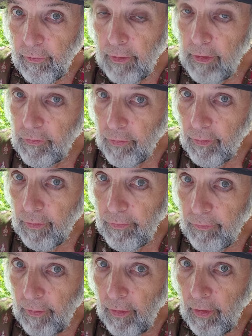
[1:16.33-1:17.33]
He
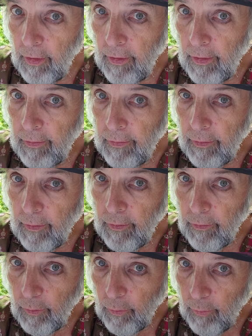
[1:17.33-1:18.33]
turns on
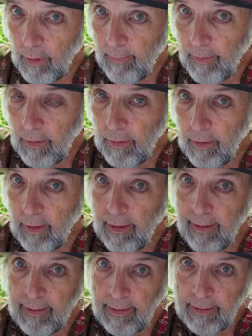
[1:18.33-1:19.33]
the women
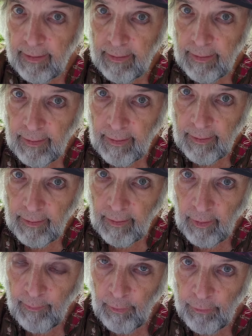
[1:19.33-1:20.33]
in
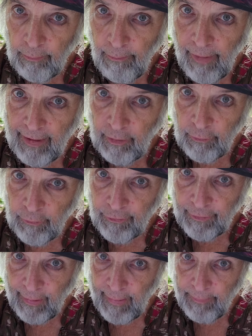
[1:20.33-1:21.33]
almost
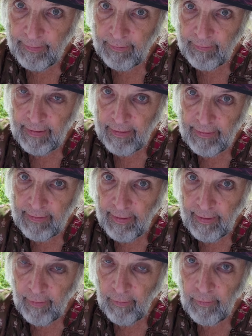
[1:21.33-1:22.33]
microscopic
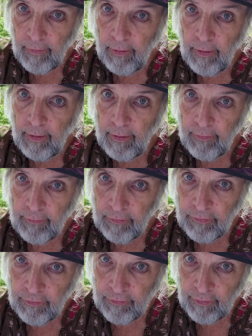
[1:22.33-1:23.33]
detail, the
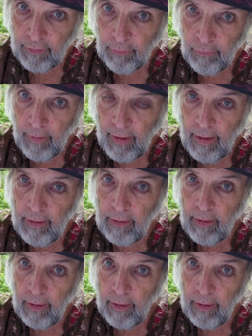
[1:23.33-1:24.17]
cigarette